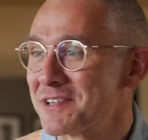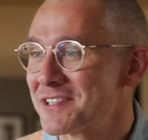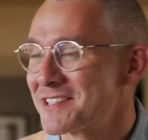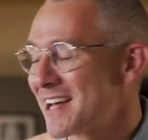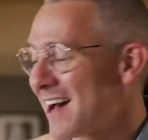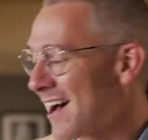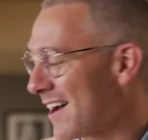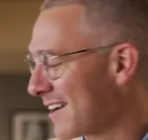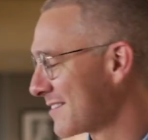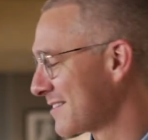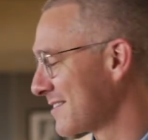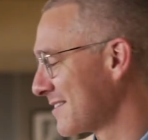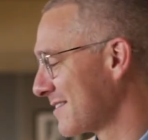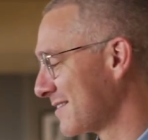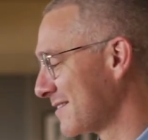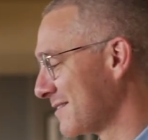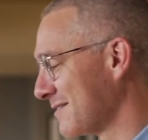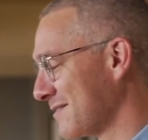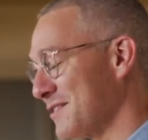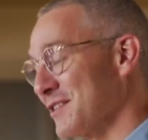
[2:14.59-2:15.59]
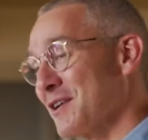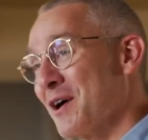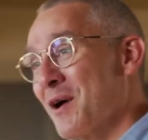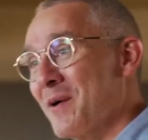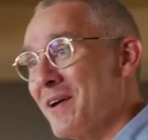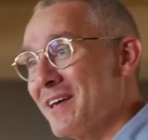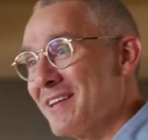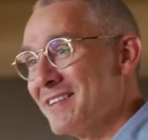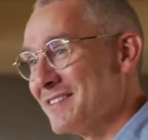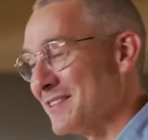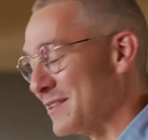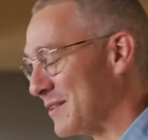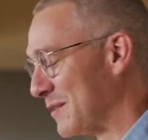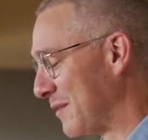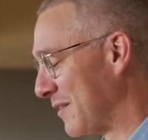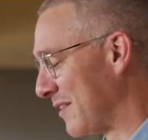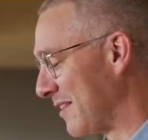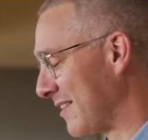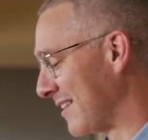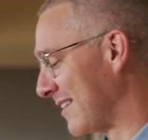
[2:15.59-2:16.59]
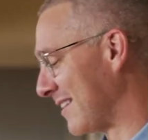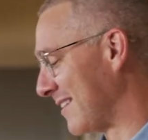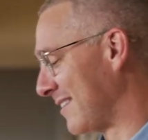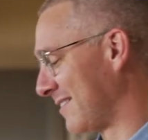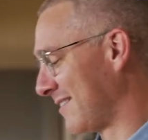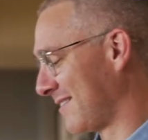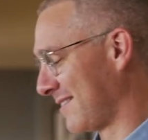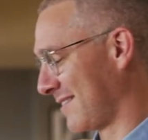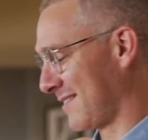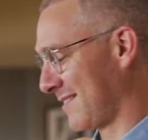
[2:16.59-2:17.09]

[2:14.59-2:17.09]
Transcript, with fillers: socks to go into these